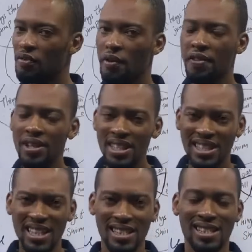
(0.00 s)
for three
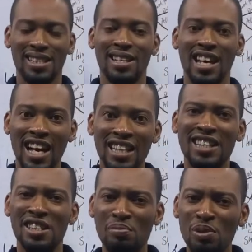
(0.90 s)
sets and
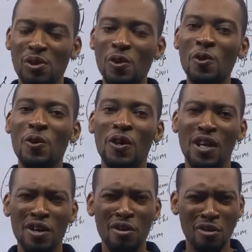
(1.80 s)
a typical
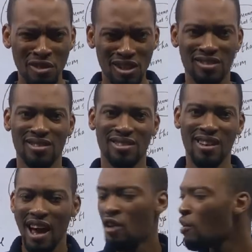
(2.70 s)
question.
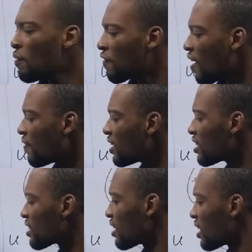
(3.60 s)
I hope you found
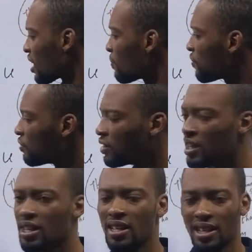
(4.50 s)
this helpful.
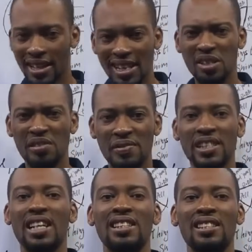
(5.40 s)
Get your
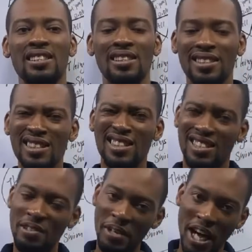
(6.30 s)
Flash Learner
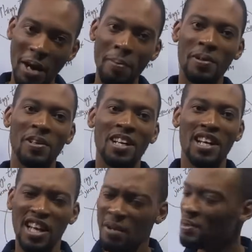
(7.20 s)
Jamb app
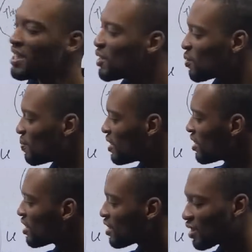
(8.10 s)
and begin to
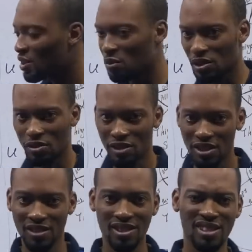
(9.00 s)
play with
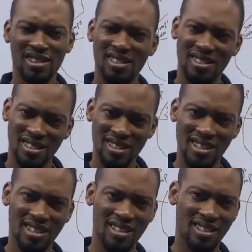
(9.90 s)
questions. See ya.